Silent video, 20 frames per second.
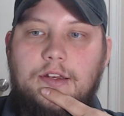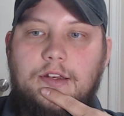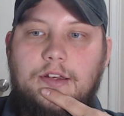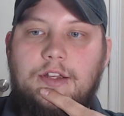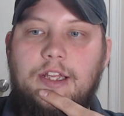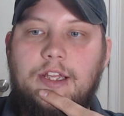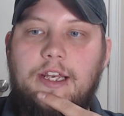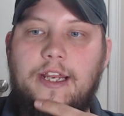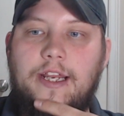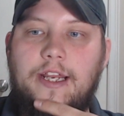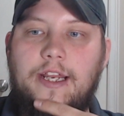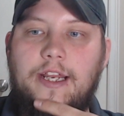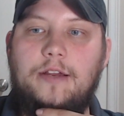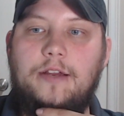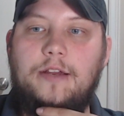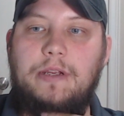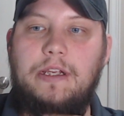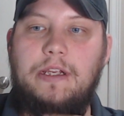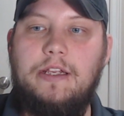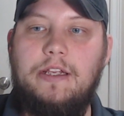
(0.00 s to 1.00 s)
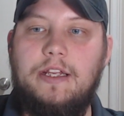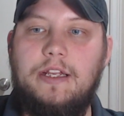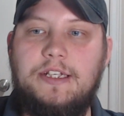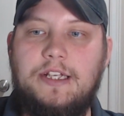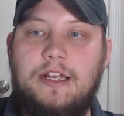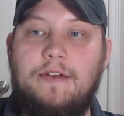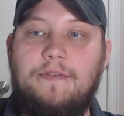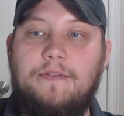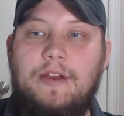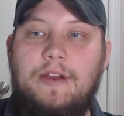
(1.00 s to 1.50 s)
Did it end up being, is
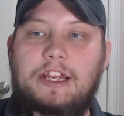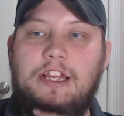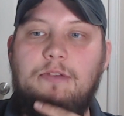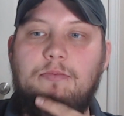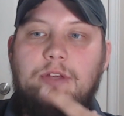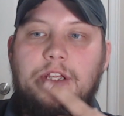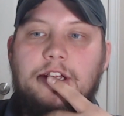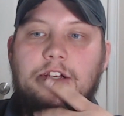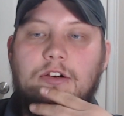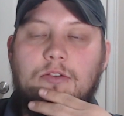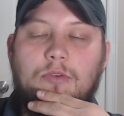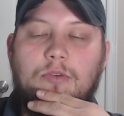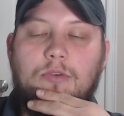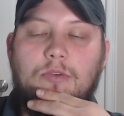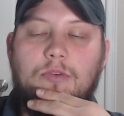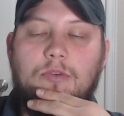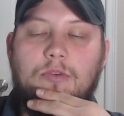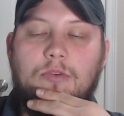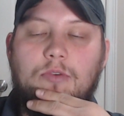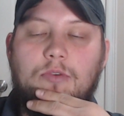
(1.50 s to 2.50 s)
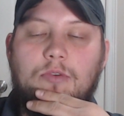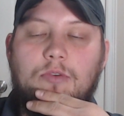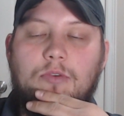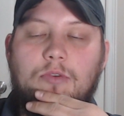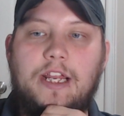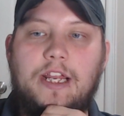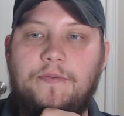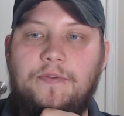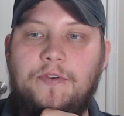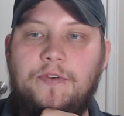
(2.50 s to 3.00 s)
it a vacuum leak, or what have you looked at
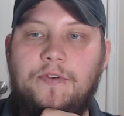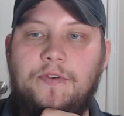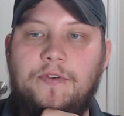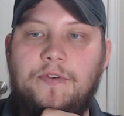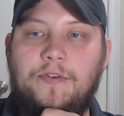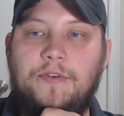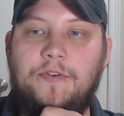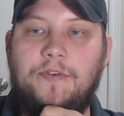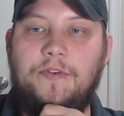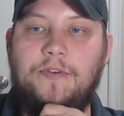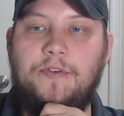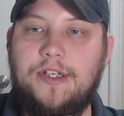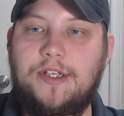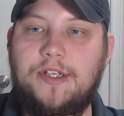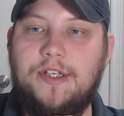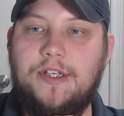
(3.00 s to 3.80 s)
on fuel trims?